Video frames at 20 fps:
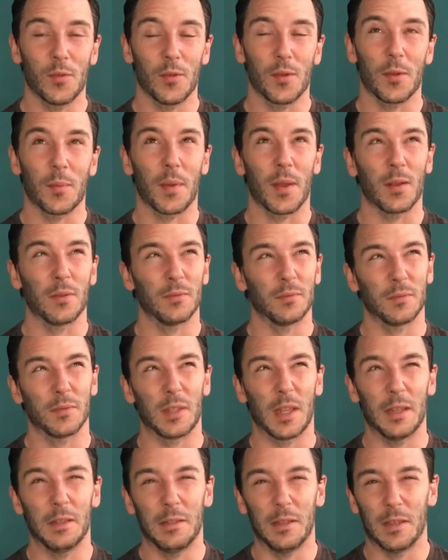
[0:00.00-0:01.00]
about
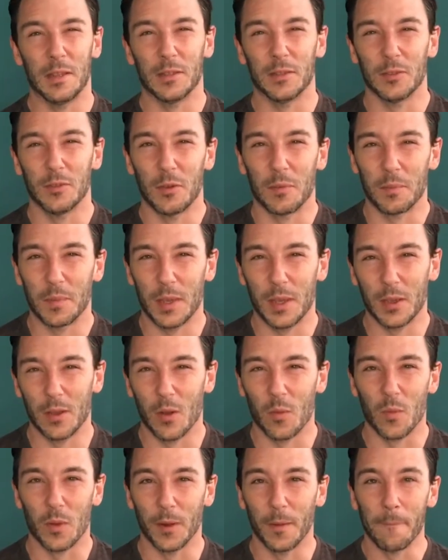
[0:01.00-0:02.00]
10 years not being
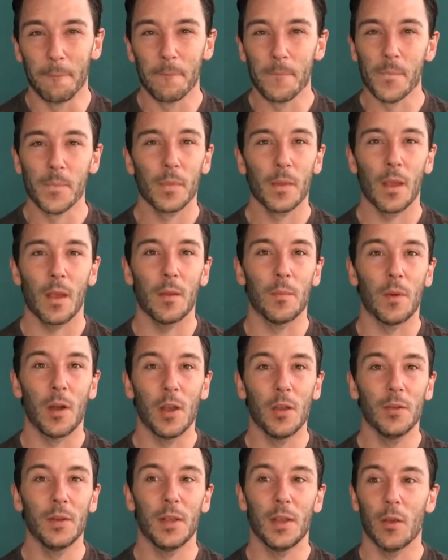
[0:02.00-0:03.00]
on one. I
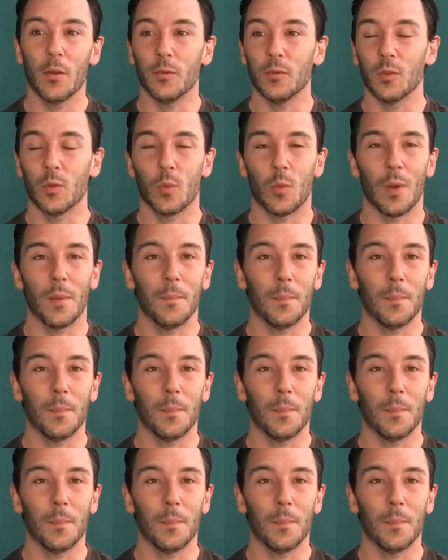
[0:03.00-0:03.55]
only owned one